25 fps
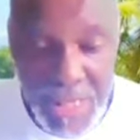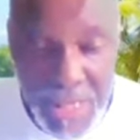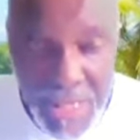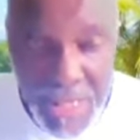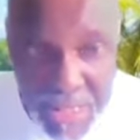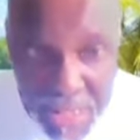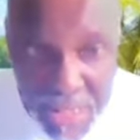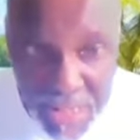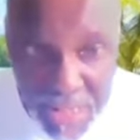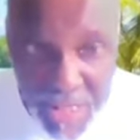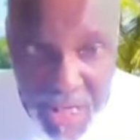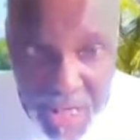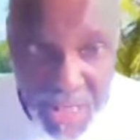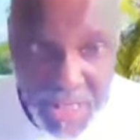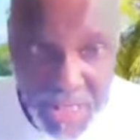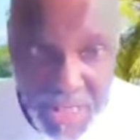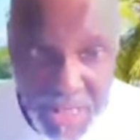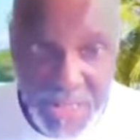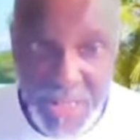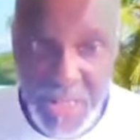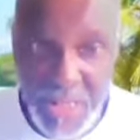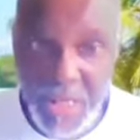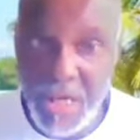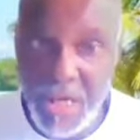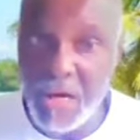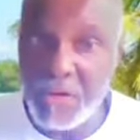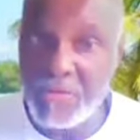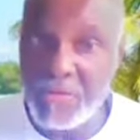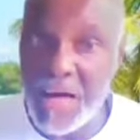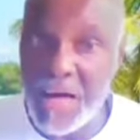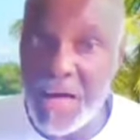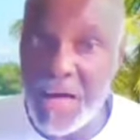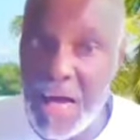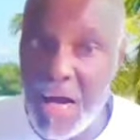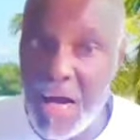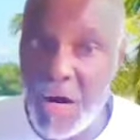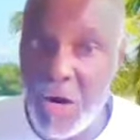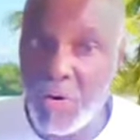as an
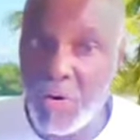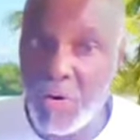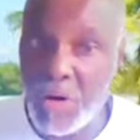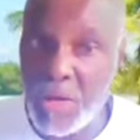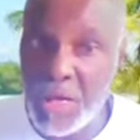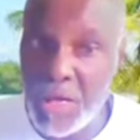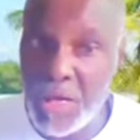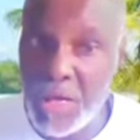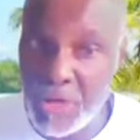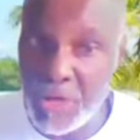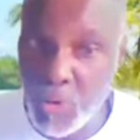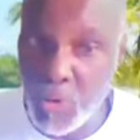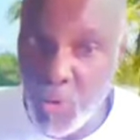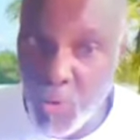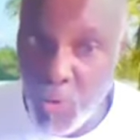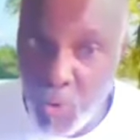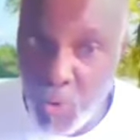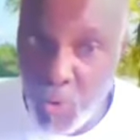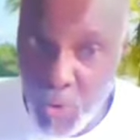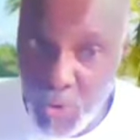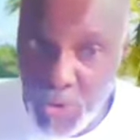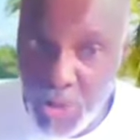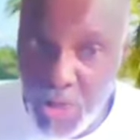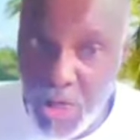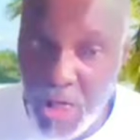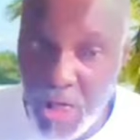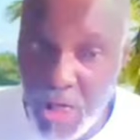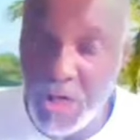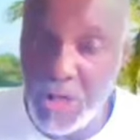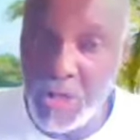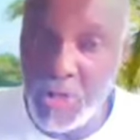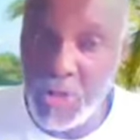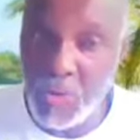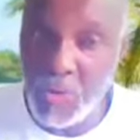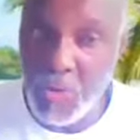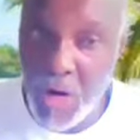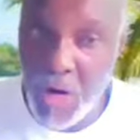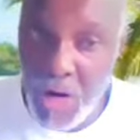index of how in
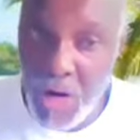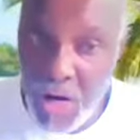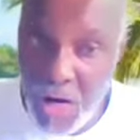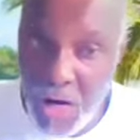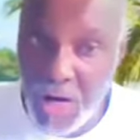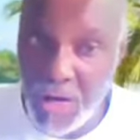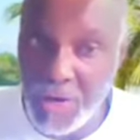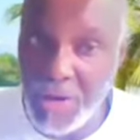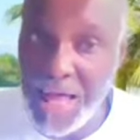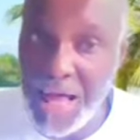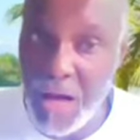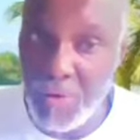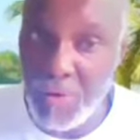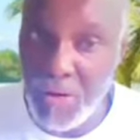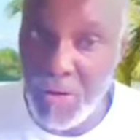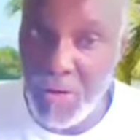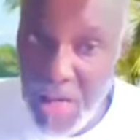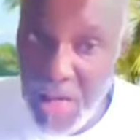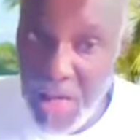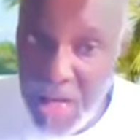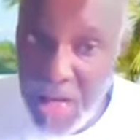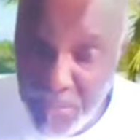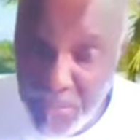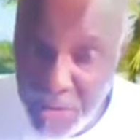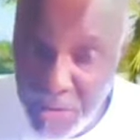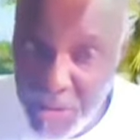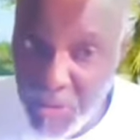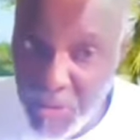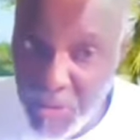order you are and how